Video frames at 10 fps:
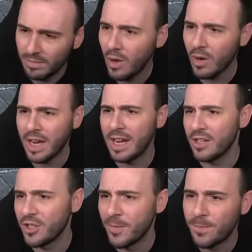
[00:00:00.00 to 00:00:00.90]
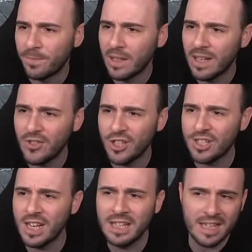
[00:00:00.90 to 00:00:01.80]
Okay-ish. Let's
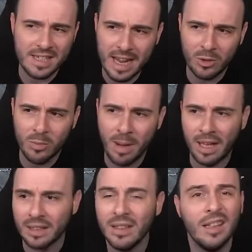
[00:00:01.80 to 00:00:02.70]
just say that's not too bad.